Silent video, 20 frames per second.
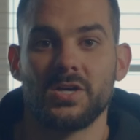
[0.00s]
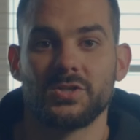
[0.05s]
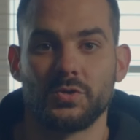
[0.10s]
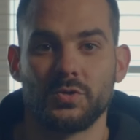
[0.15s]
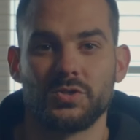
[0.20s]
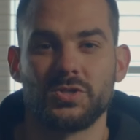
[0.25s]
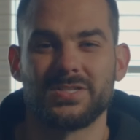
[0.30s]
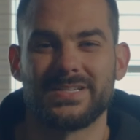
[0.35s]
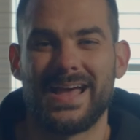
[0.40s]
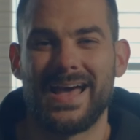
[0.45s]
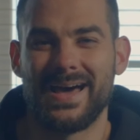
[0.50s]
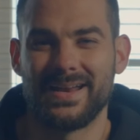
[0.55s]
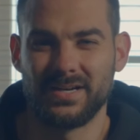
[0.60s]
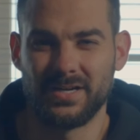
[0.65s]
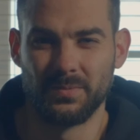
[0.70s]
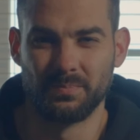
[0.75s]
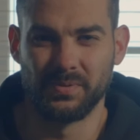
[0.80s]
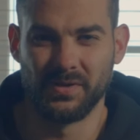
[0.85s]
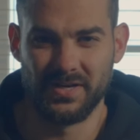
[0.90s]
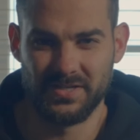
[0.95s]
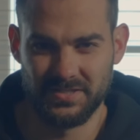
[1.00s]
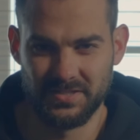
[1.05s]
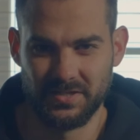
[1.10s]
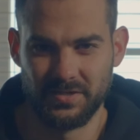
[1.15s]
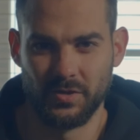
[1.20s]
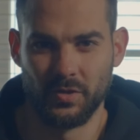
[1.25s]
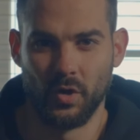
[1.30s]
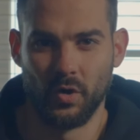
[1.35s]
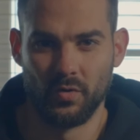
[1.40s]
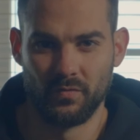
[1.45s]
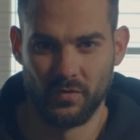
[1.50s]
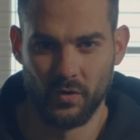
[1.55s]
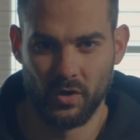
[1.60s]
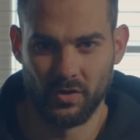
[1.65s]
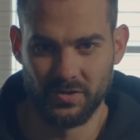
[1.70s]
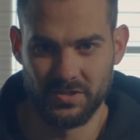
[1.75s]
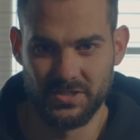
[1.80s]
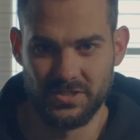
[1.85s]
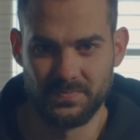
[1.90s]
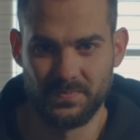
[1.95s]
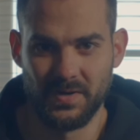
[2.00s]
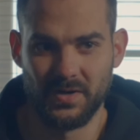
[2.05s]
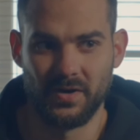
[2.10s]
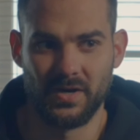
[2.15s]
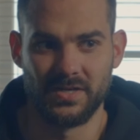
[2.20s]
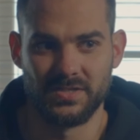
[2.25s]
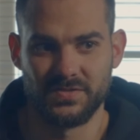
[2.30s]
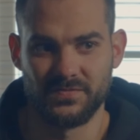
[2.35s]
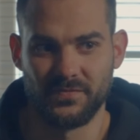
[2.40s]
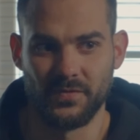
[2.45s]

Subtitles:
So it's just added complexity to the overall experience.